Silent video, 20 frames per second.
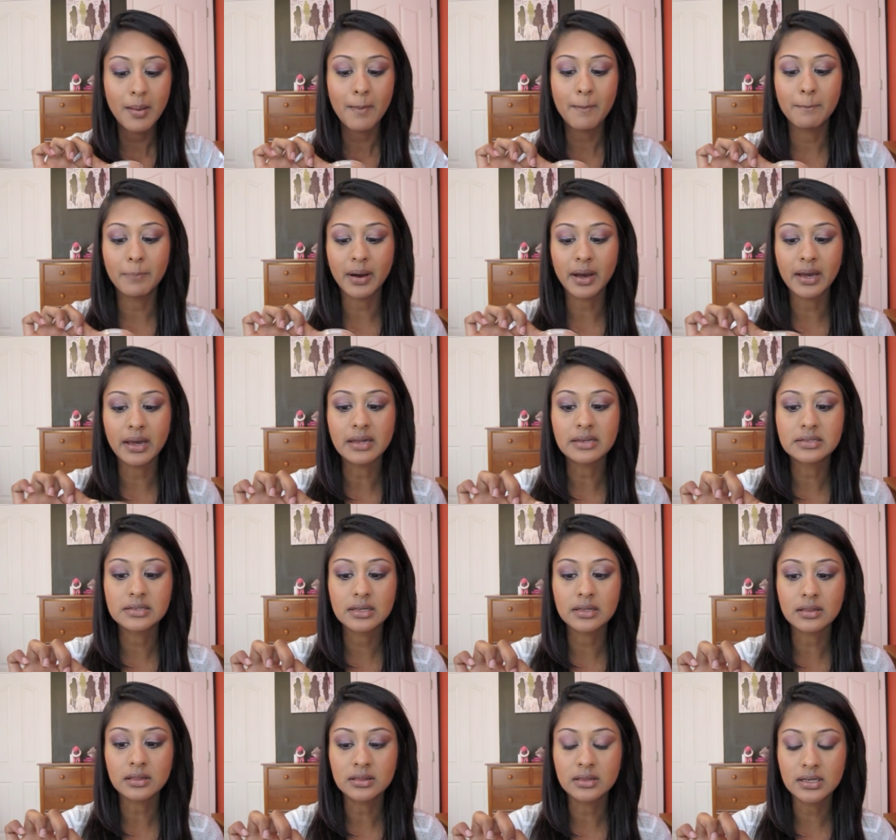
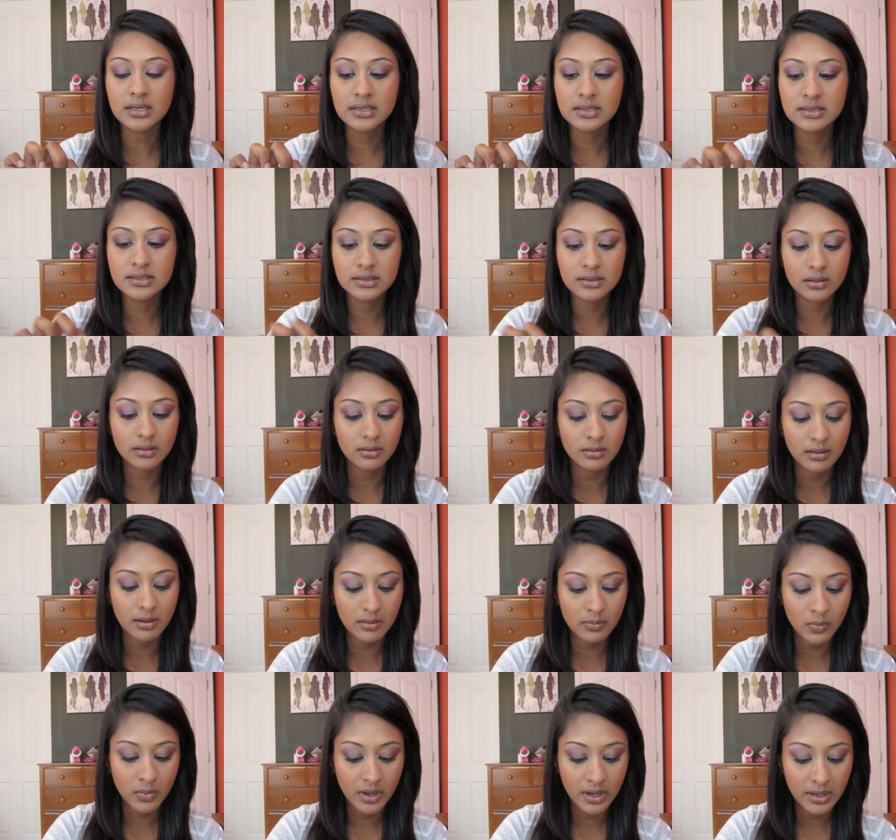but this
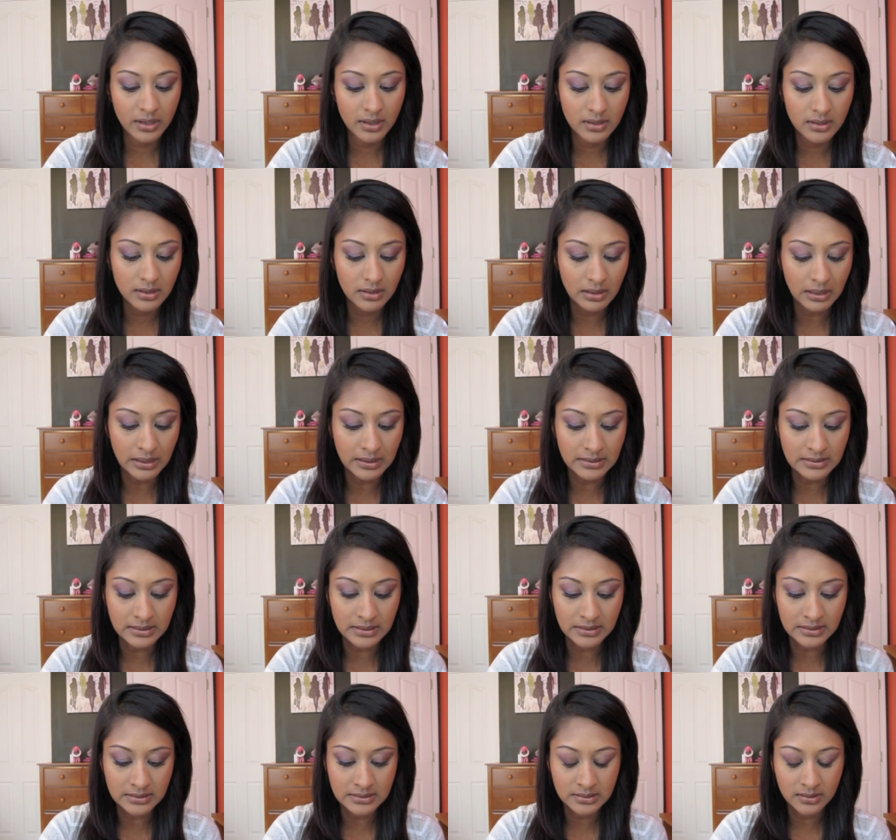one
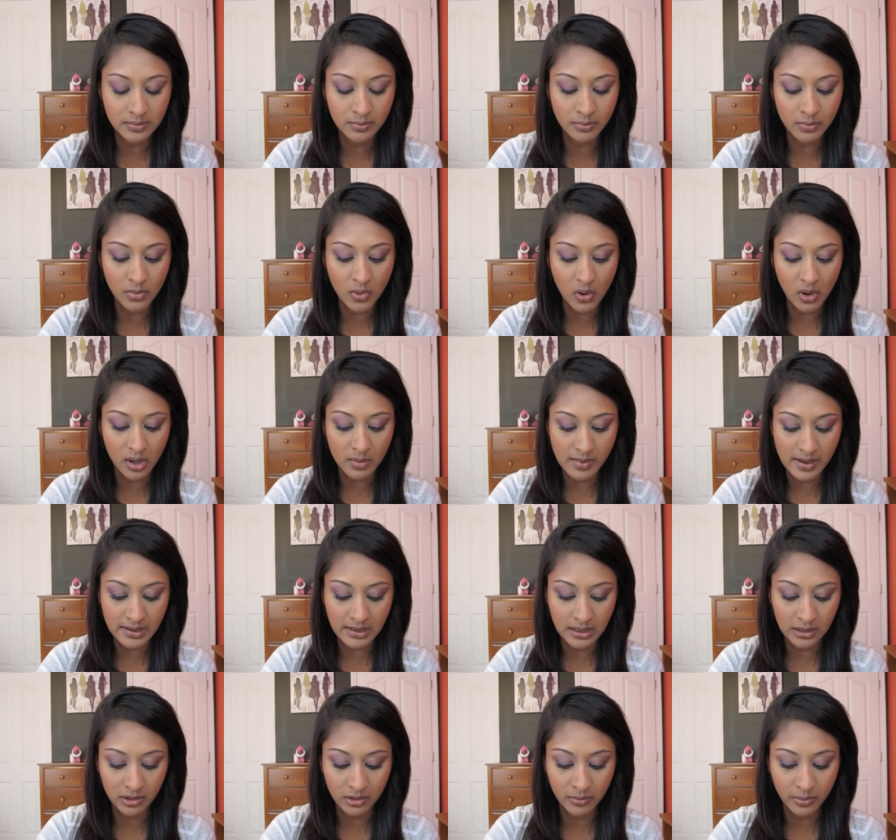is more my
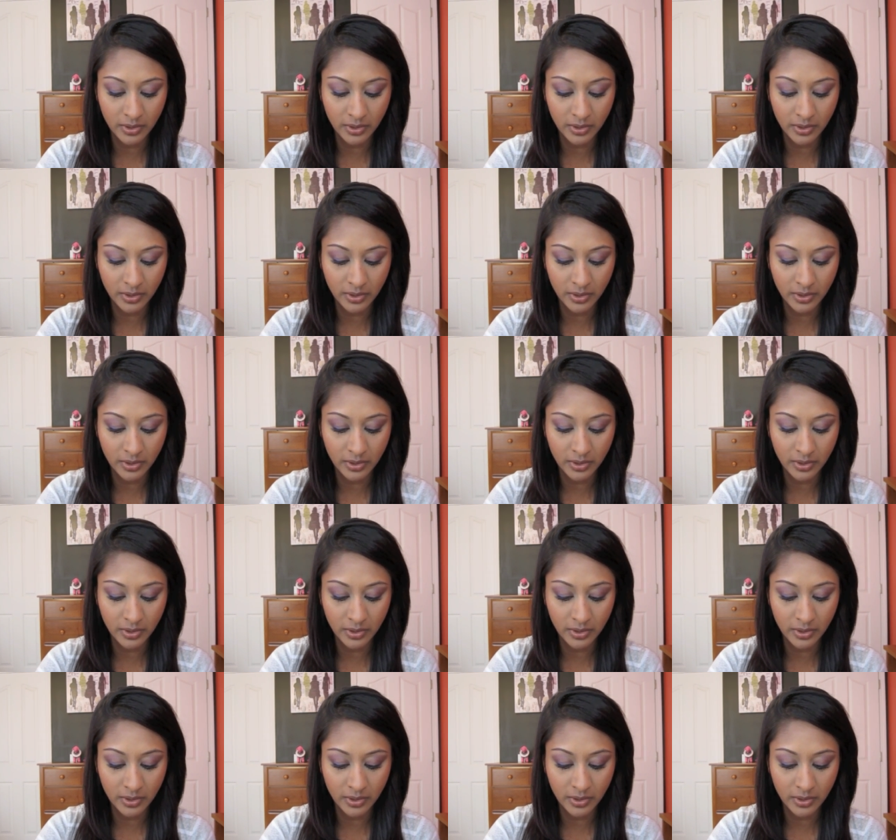color.